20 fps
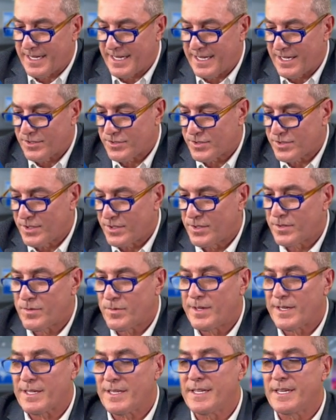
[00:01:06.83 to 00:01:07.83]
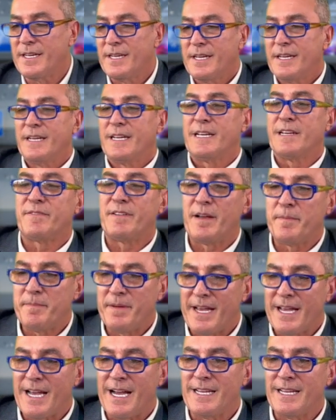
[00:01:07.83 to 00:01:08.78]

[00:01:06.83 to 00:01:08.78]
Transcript: I'll show you quickly, if I may.